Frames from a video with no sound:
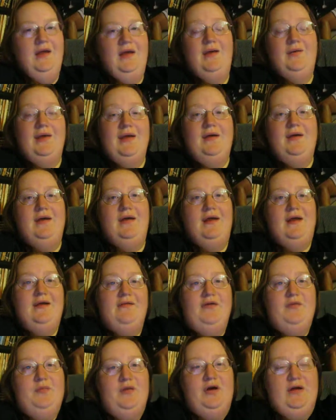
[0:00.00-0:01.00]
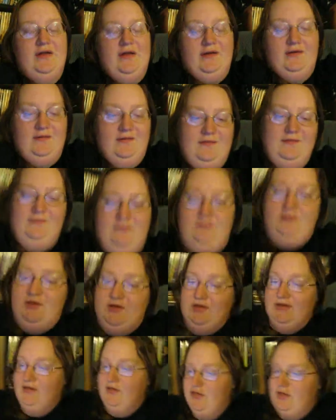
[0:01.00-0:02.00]
Okay, you can't have any more of that. I
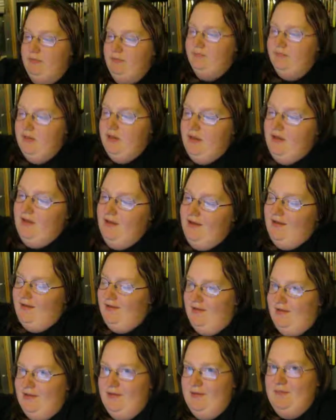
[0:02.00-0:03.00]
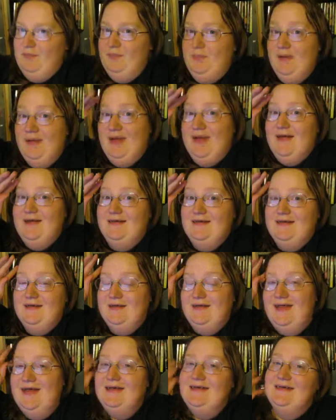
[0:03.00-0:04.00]
also in trouble. Um, but yeah, so
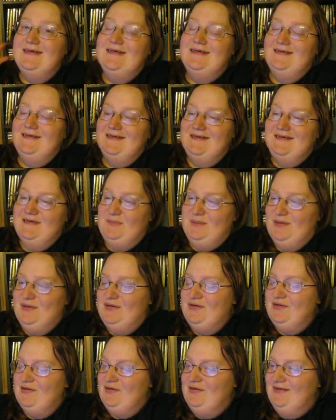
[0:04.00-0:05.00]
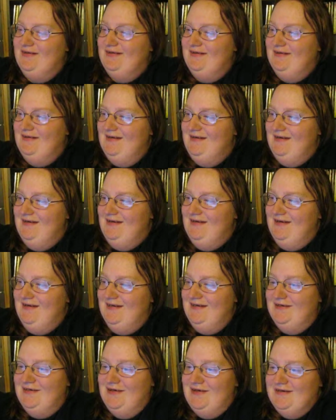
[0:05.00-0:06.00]
that's Spencer.
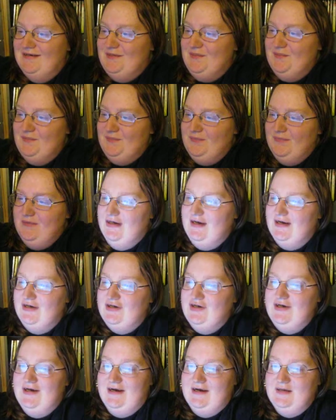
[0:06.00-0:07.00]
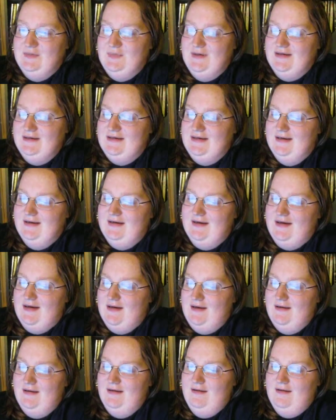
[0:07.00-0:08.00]
He's awesome. You guys should check out his music.
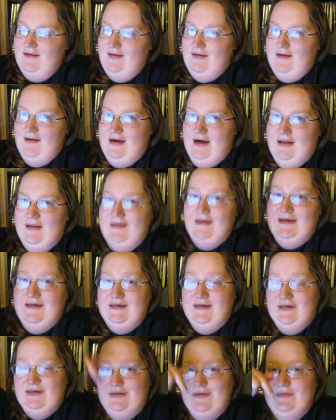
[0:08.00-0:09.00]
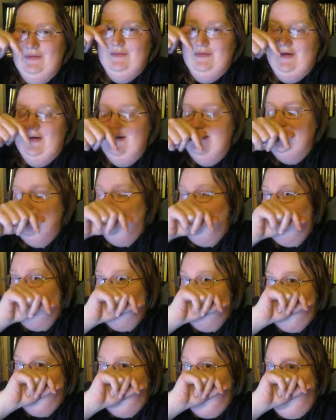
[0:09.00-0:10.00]
Uh, I'll link to his
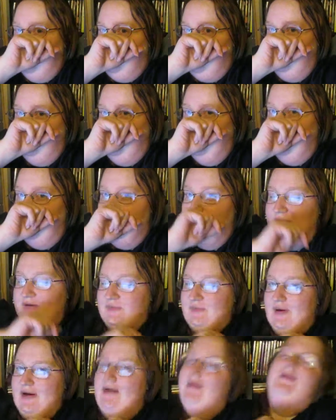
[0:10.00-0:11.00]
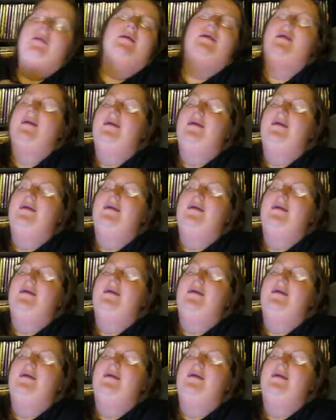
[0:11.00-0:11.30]
YouTube channel below as well.